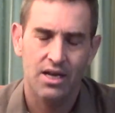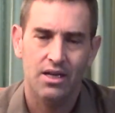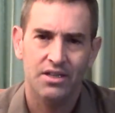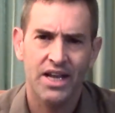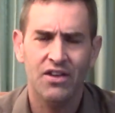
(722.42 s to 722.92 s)

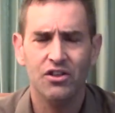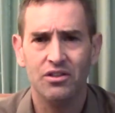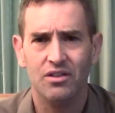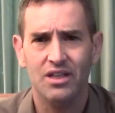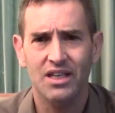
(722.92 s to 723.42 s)

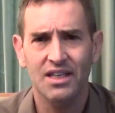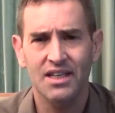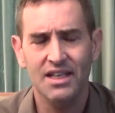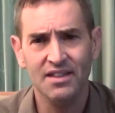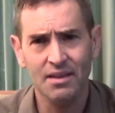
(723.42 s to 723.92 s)
Daniel,
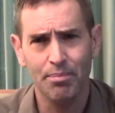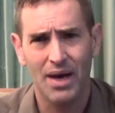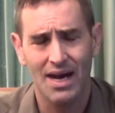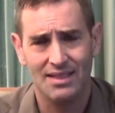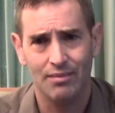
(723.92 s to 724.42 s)
is it
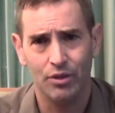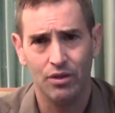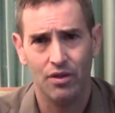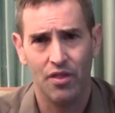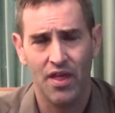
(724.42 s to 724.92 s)

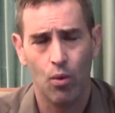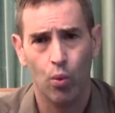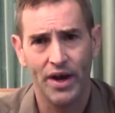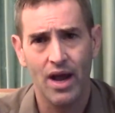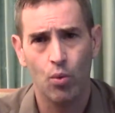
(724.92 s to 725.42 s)
possible that
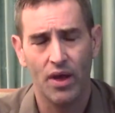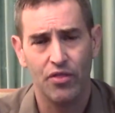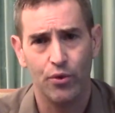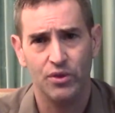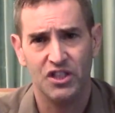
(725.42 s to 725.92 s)
what I went
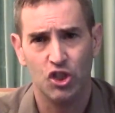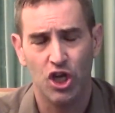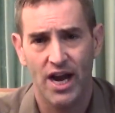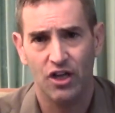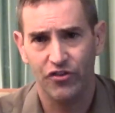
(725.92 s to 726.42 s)
through as a
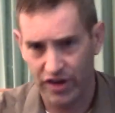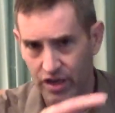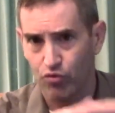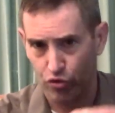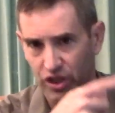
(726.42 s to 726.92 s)
child
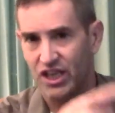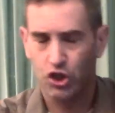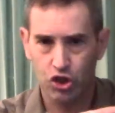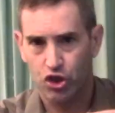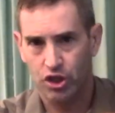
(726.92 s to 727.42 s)
in
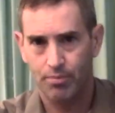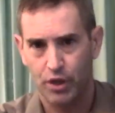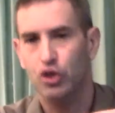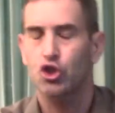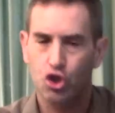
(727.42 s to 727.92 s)
relationship
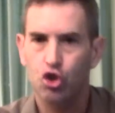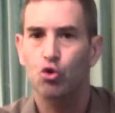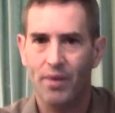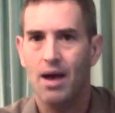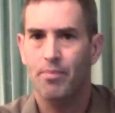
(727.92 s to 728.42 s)
to
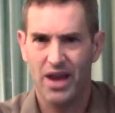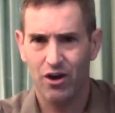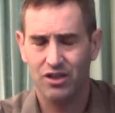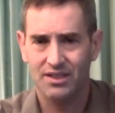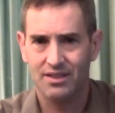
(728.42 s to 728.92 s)
my
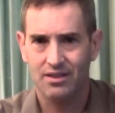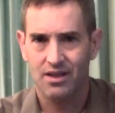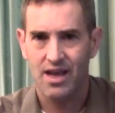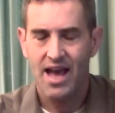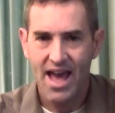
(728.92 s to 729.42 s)
parents
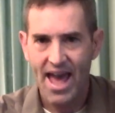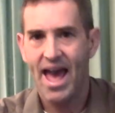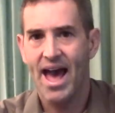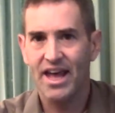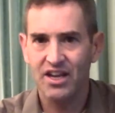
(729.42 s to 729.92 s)

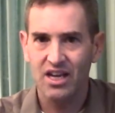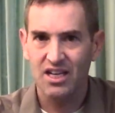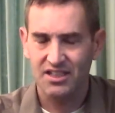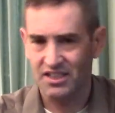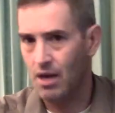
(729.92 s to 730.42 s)
had
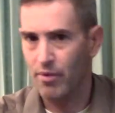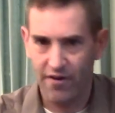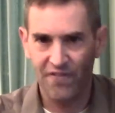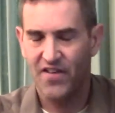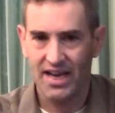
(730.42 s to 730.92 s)
some
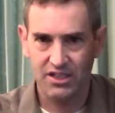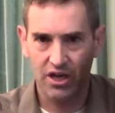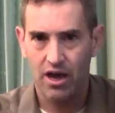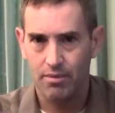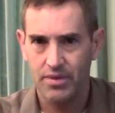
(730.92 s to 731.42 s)
effect
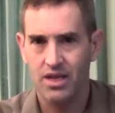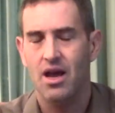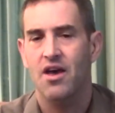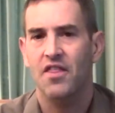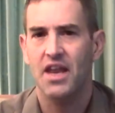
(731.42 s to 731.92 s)
on me
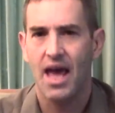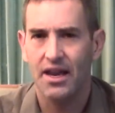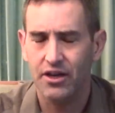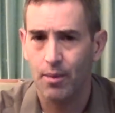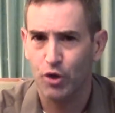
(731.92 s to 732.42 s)
that
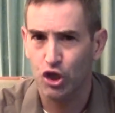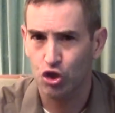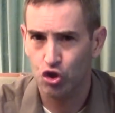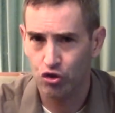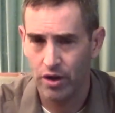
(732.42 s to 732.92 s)
ended up
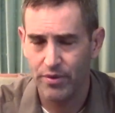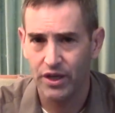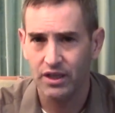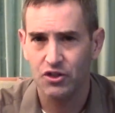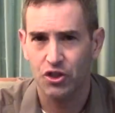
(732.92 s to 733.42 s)

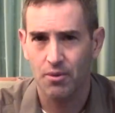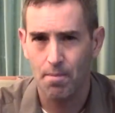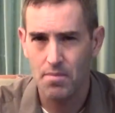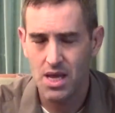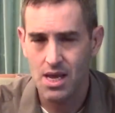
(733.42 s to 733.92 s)
contributing to
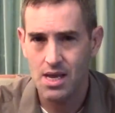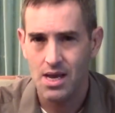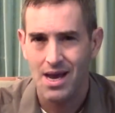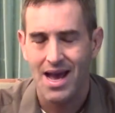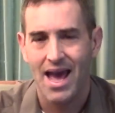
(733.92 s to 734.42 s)
me
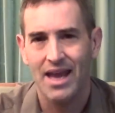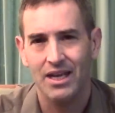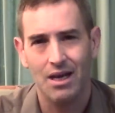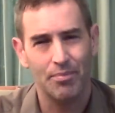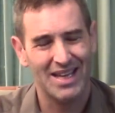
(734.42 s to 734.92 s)
ending
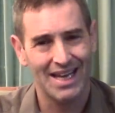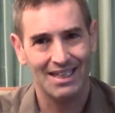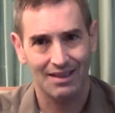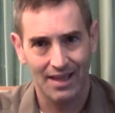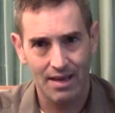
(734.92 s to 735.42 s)
up
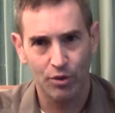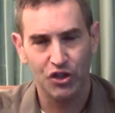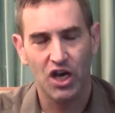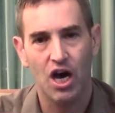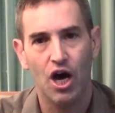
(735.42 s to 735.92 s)
getting
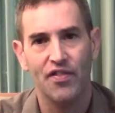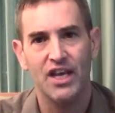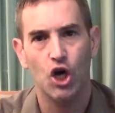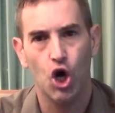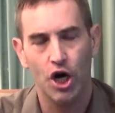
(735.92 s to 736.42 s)
labeled on
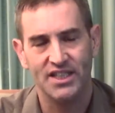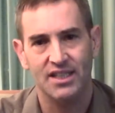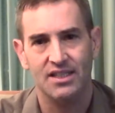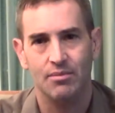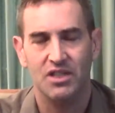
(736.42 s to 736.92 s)
the
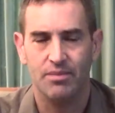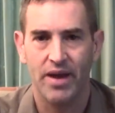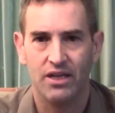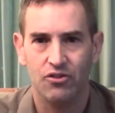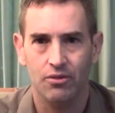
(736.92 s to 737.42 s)
autism
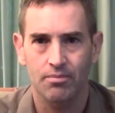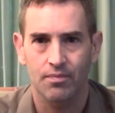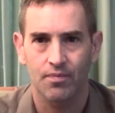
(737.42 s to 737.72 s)
spectrum?